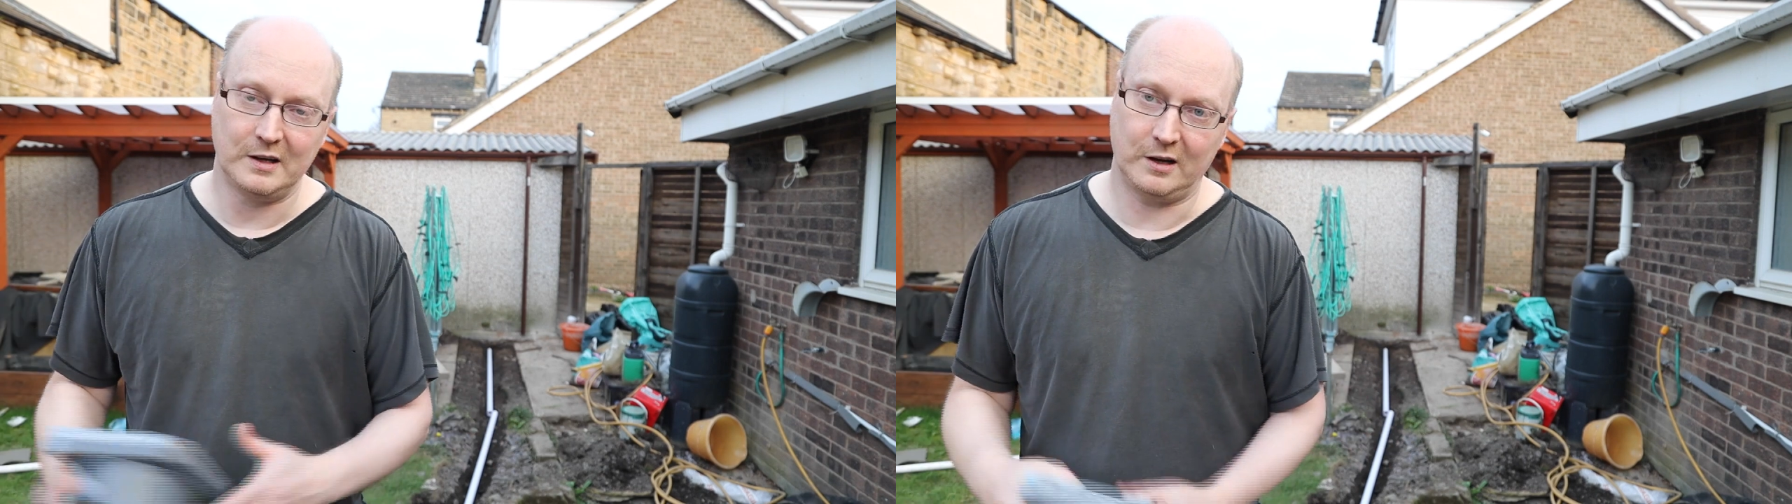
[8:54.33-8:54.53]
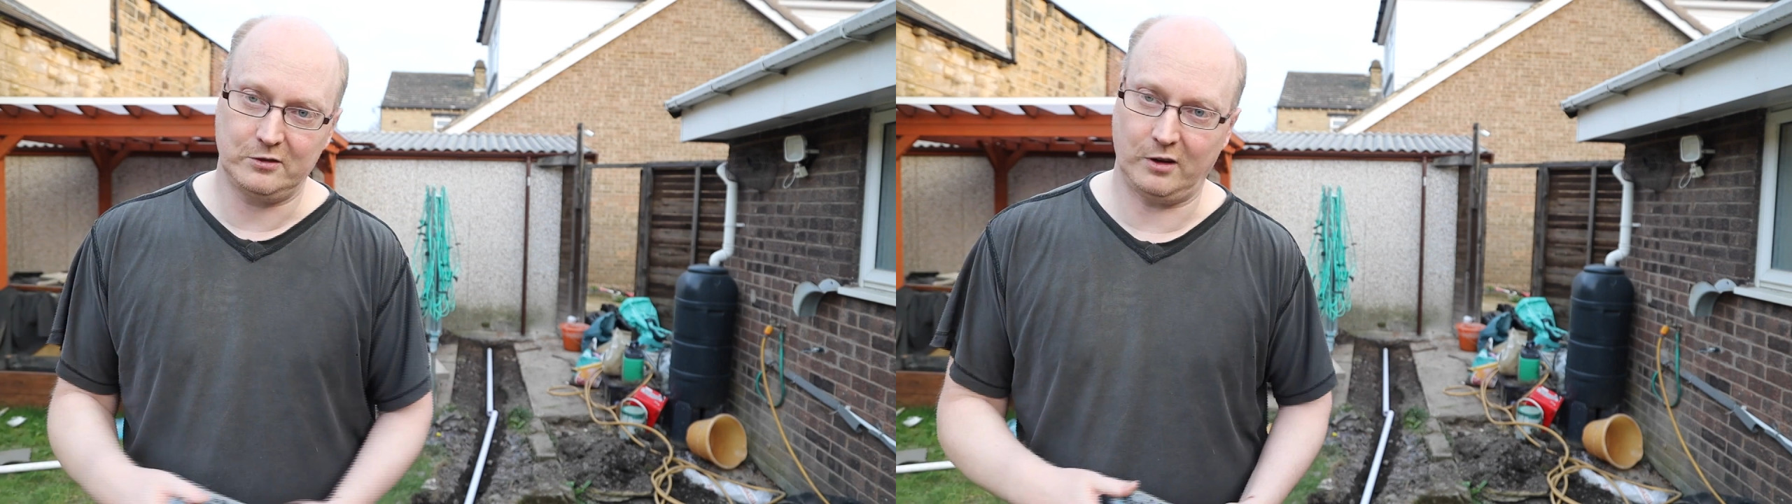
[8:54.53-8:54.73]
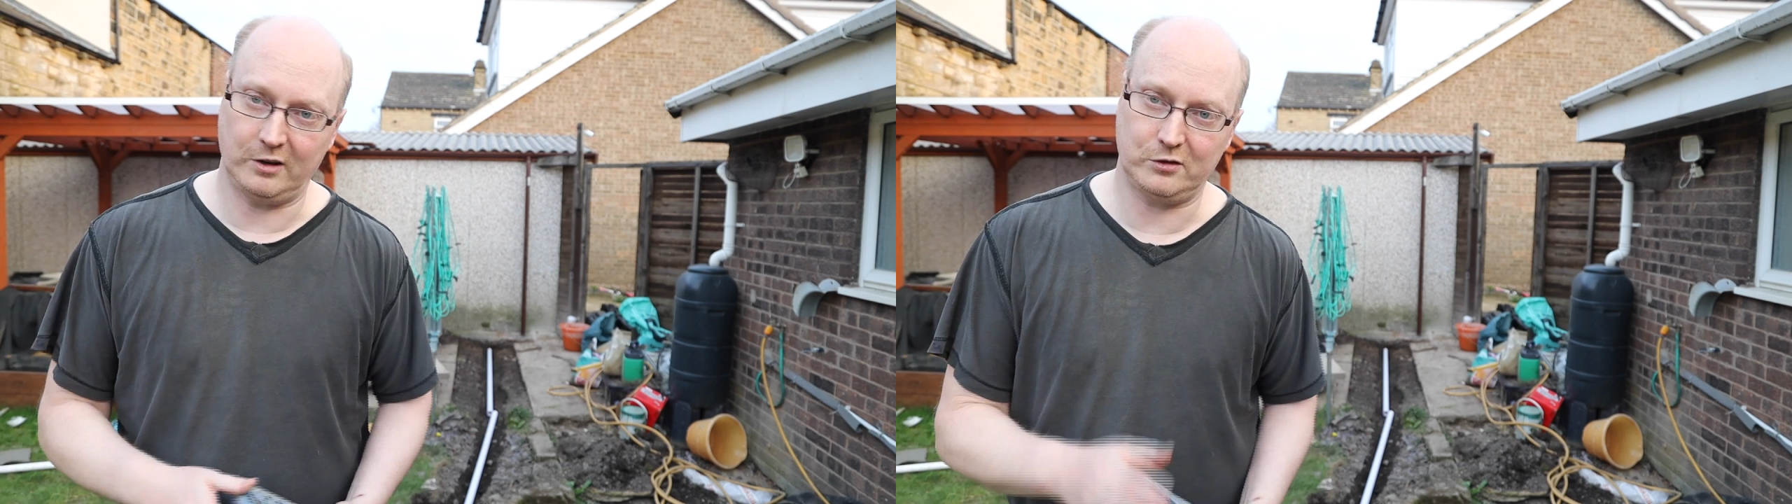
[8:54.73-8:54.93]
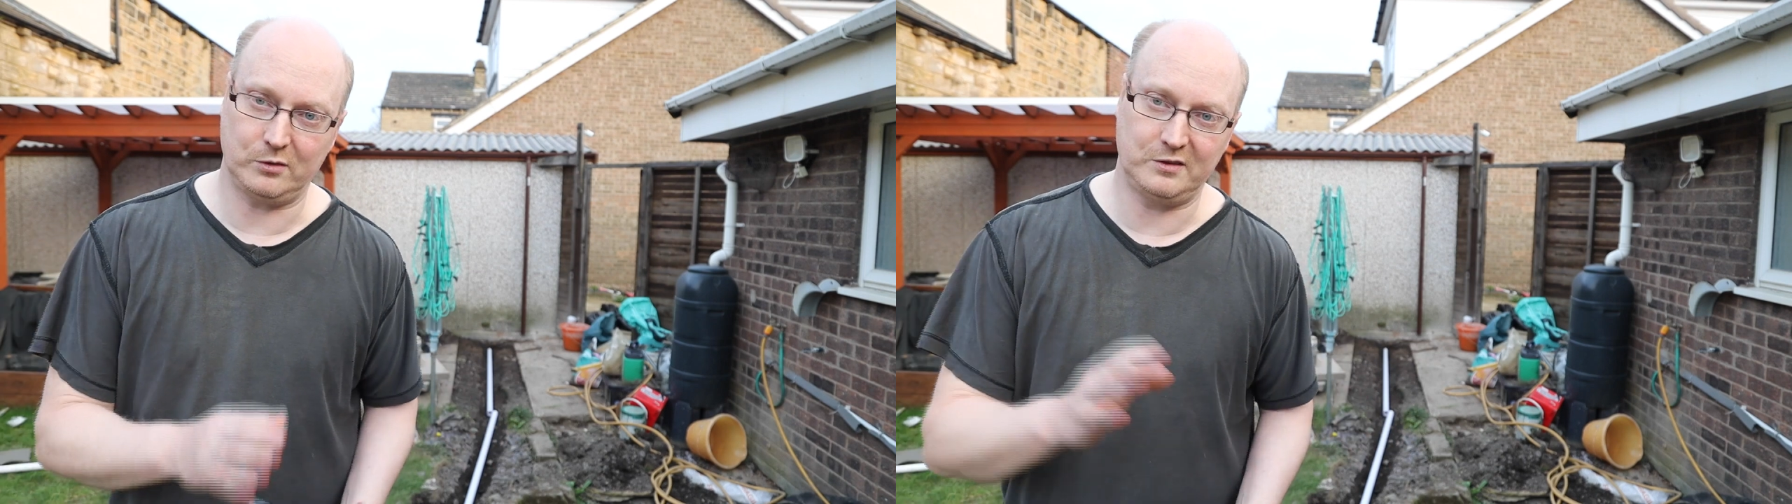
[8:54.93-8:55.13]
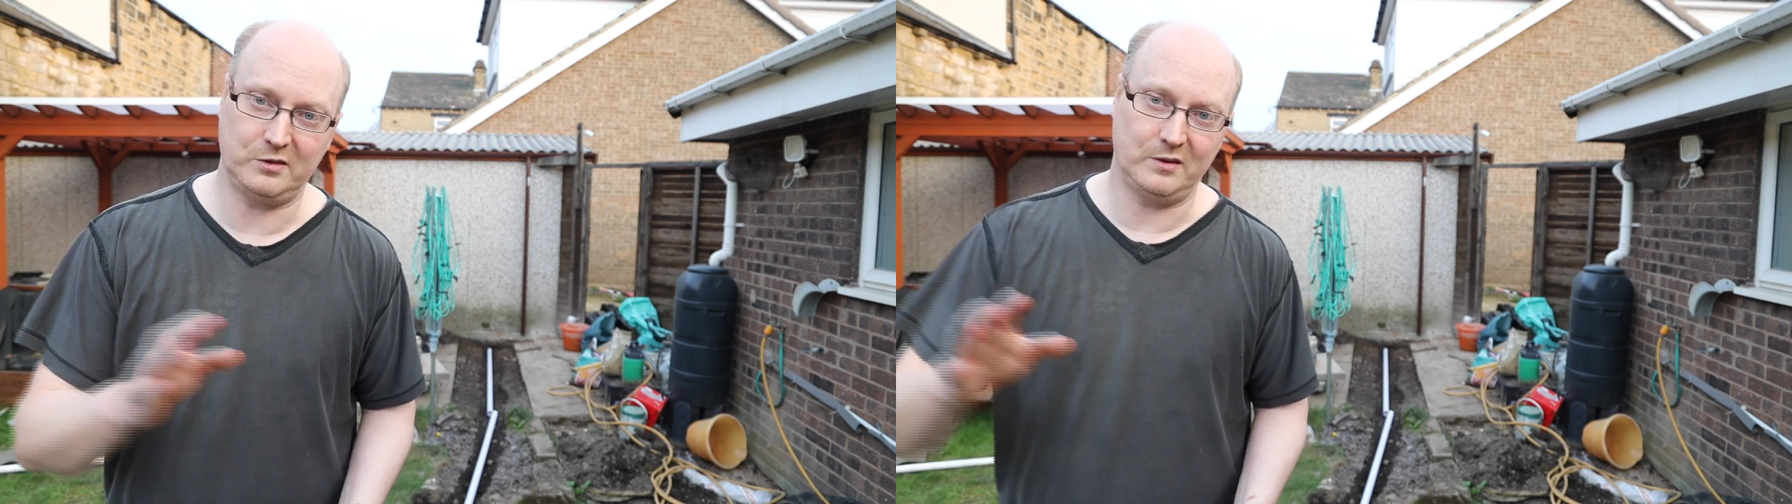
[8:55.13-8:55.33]
And so I just
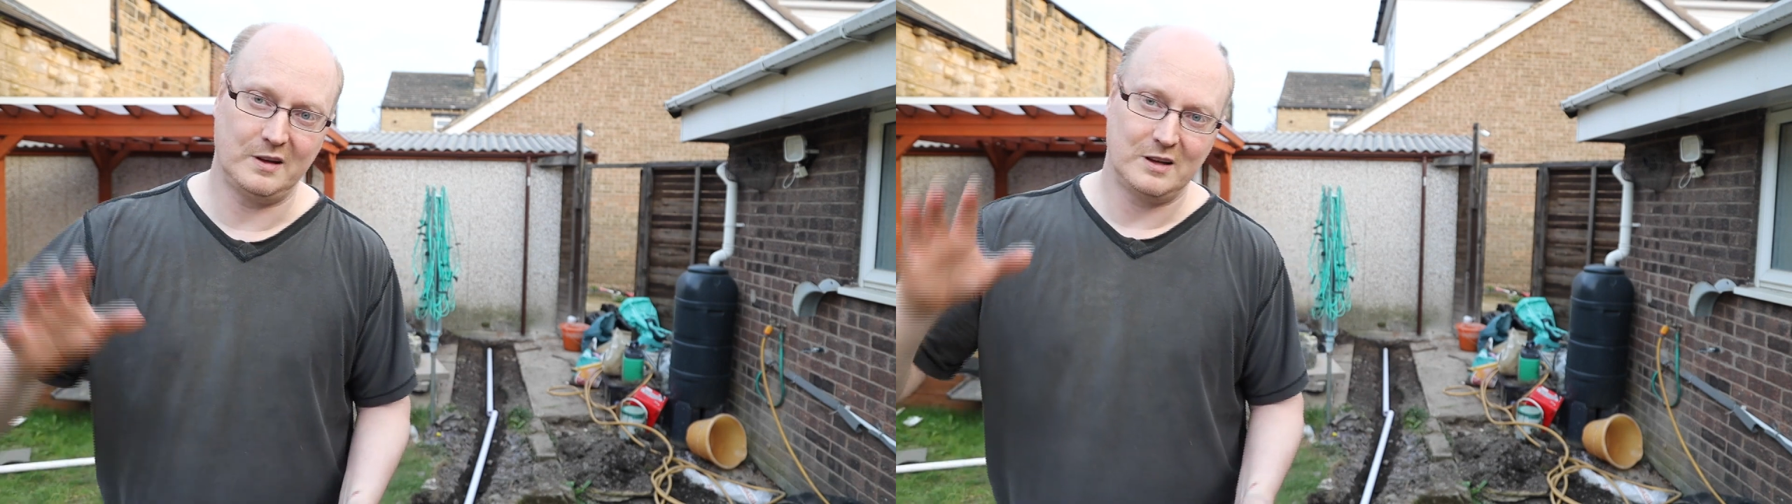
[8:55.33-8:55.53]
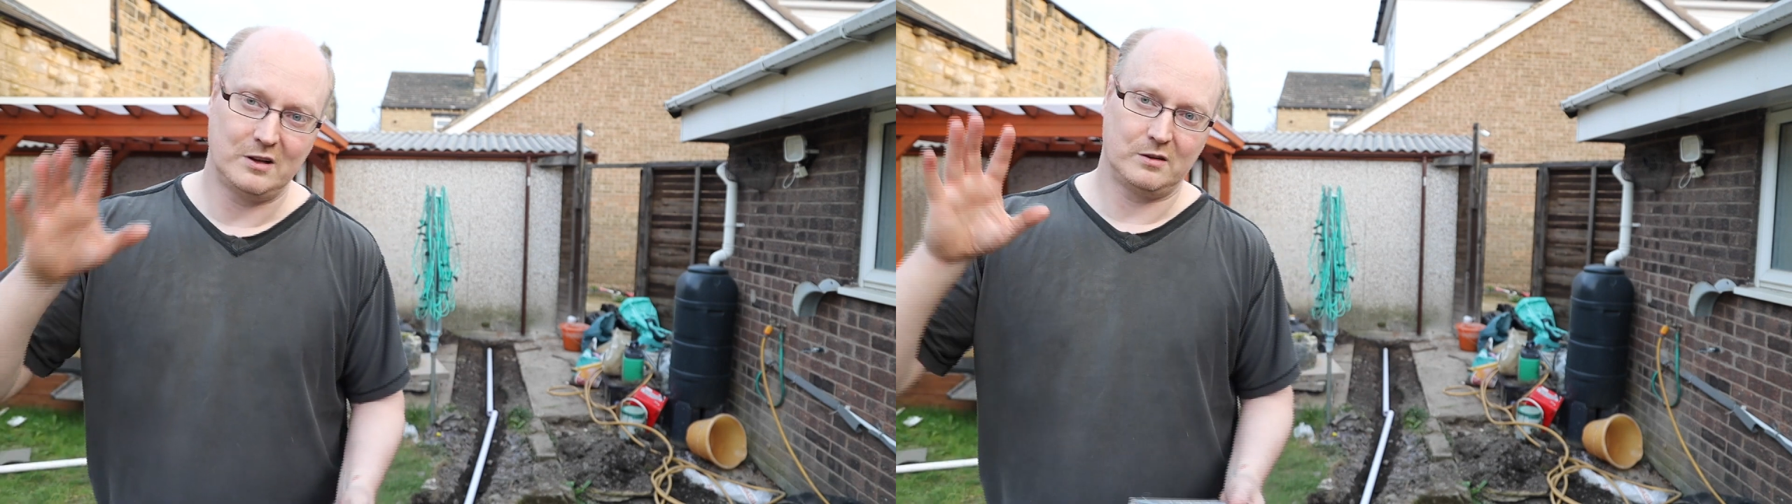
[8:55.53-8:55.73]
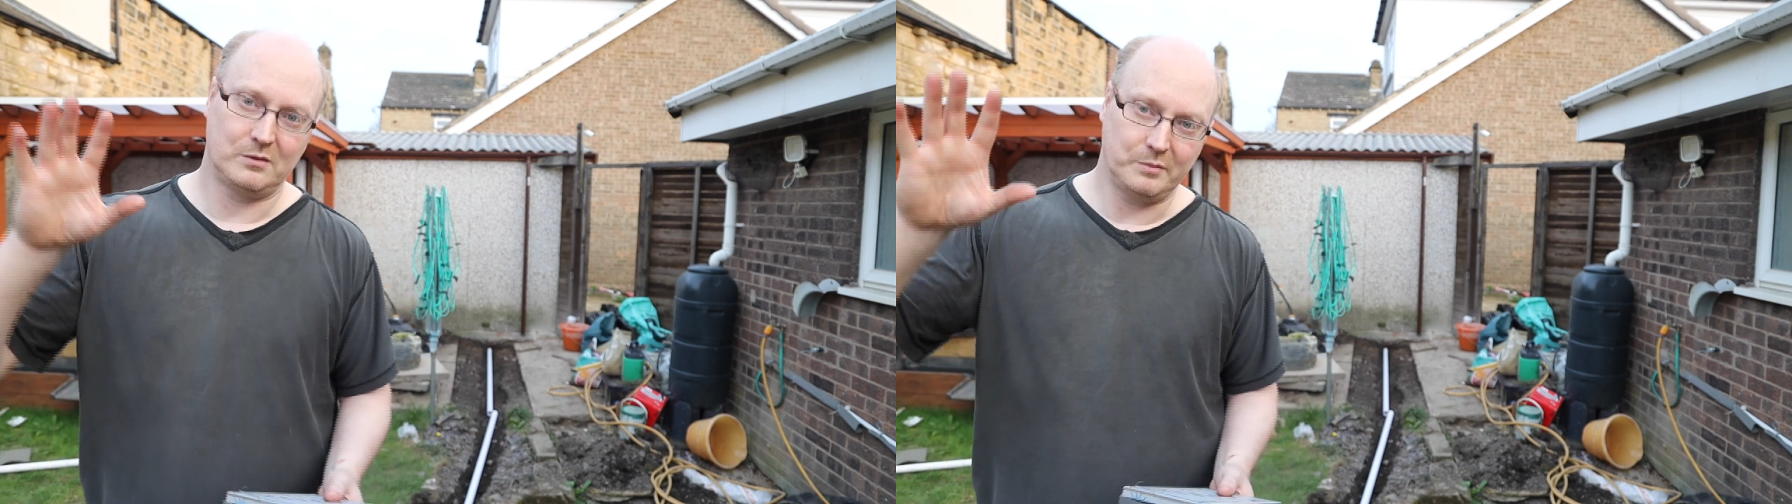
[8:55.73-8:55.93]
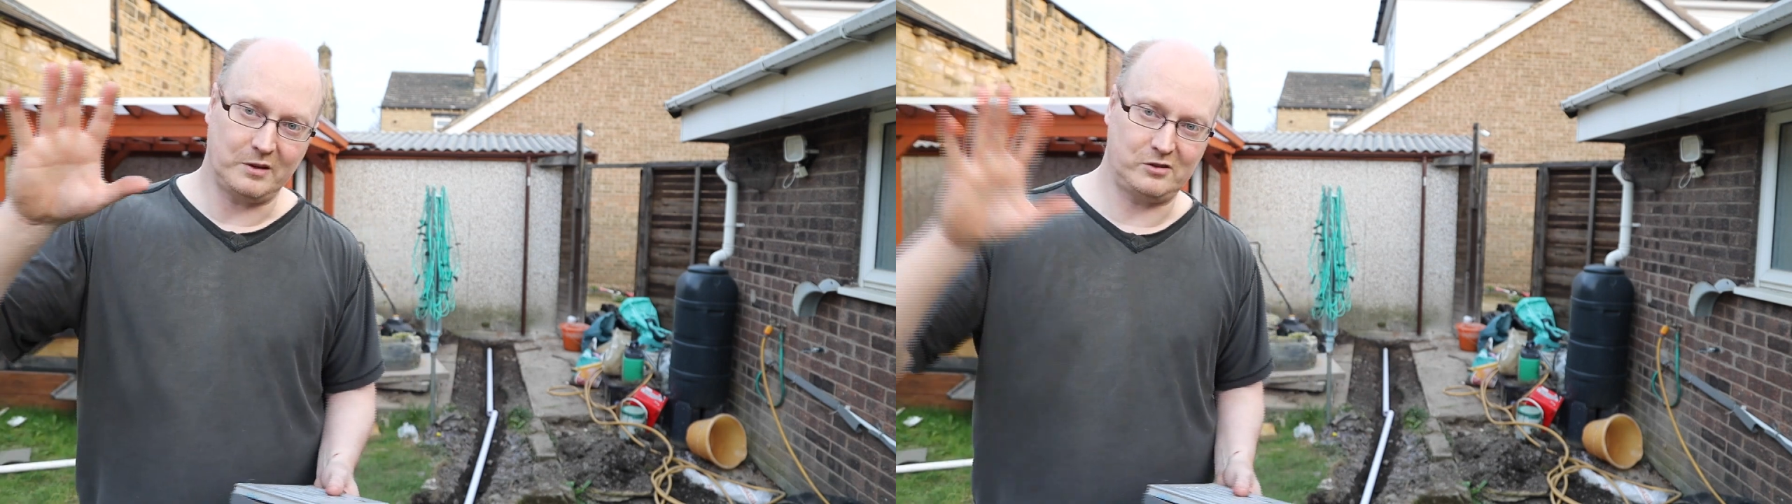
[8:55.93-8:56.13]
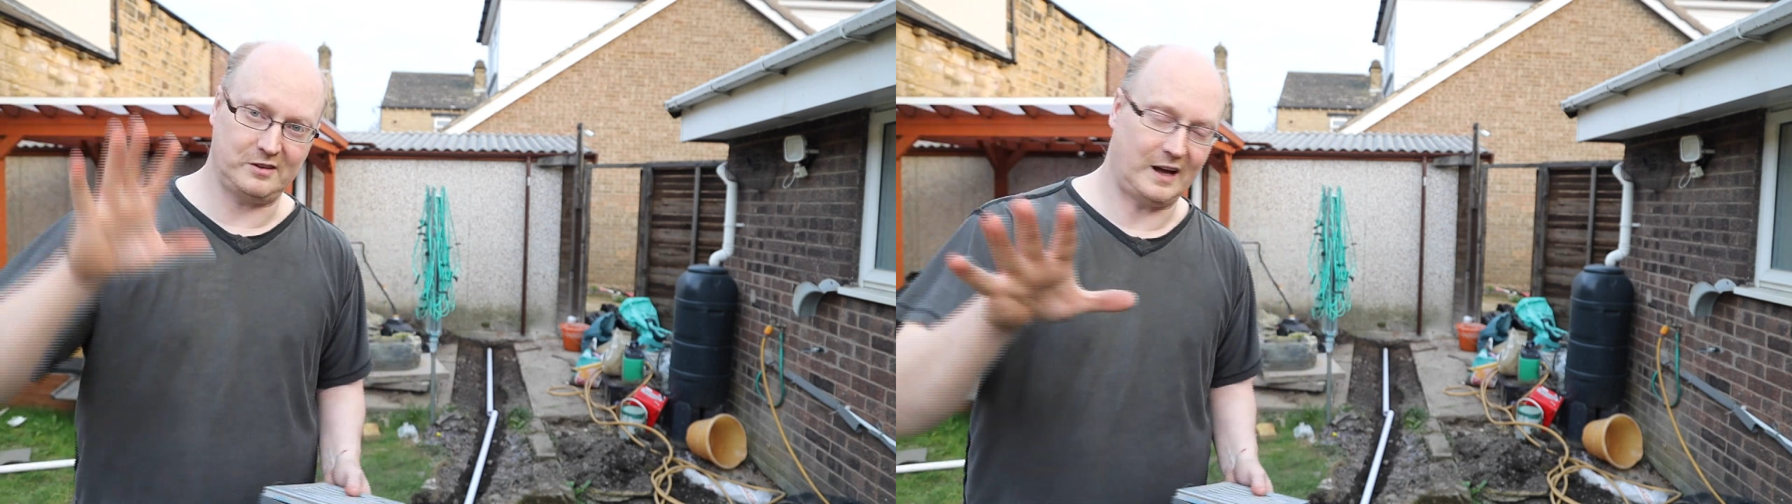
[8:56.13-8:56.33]
want to
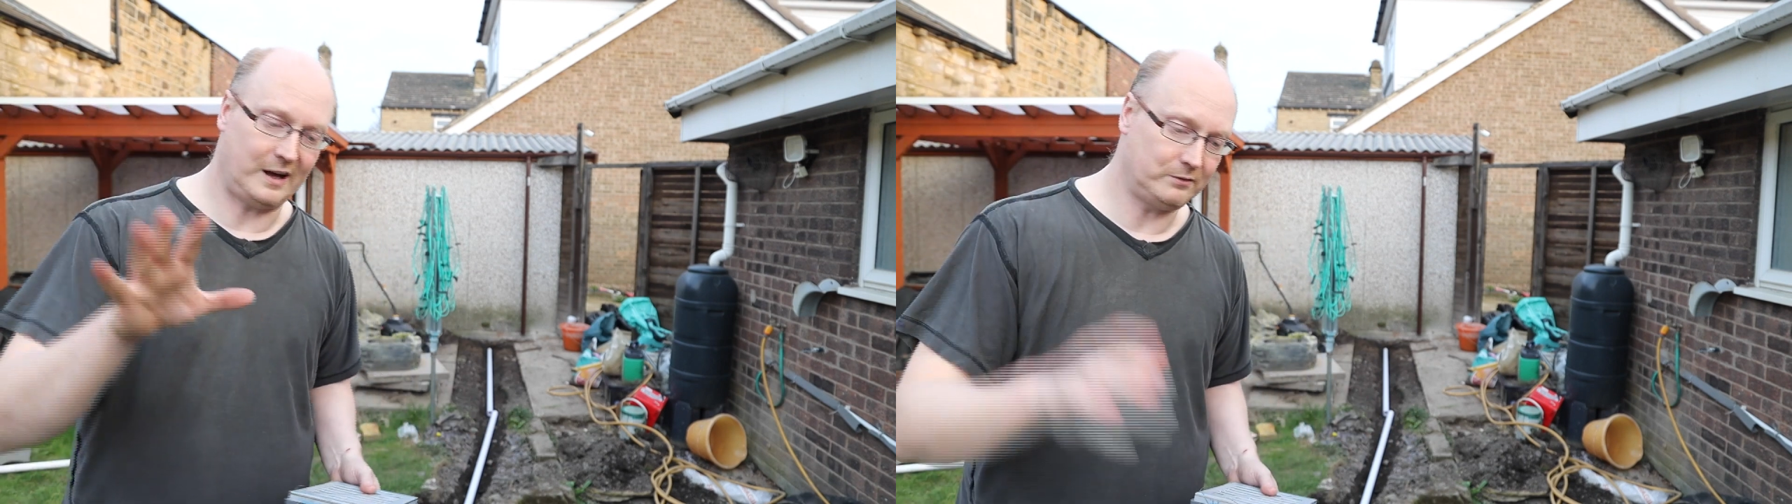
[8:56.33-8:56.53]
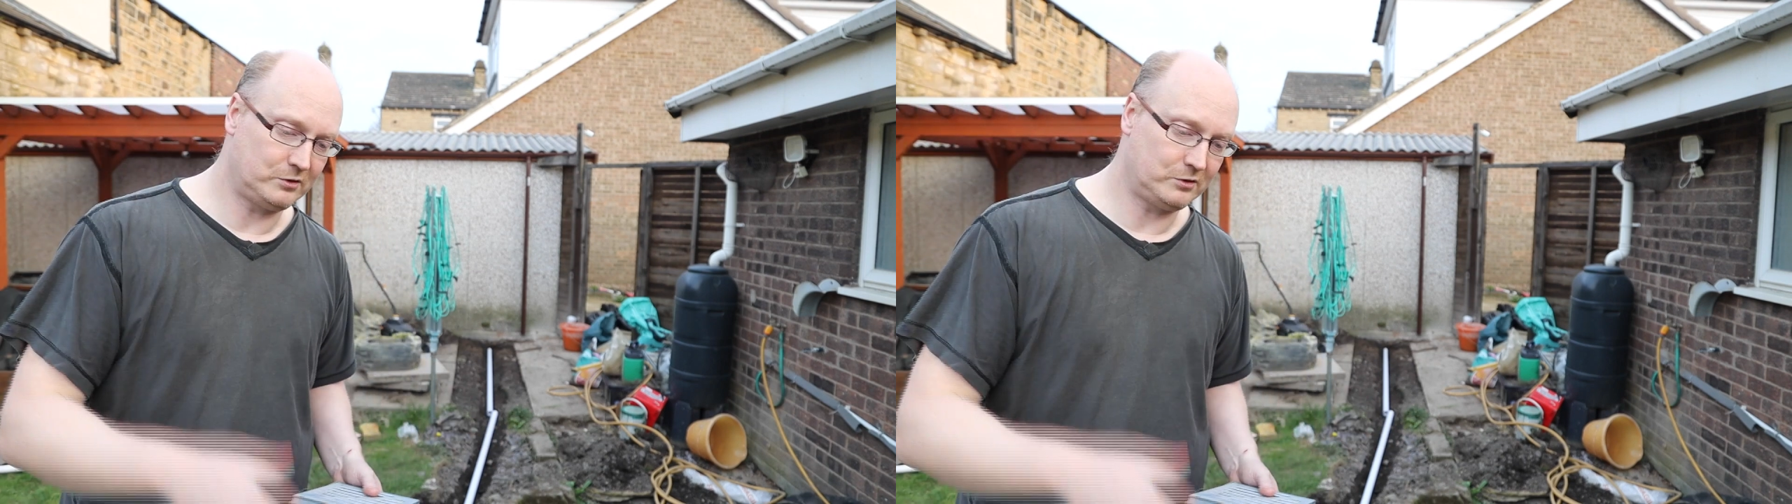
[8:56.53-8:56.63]
mention that.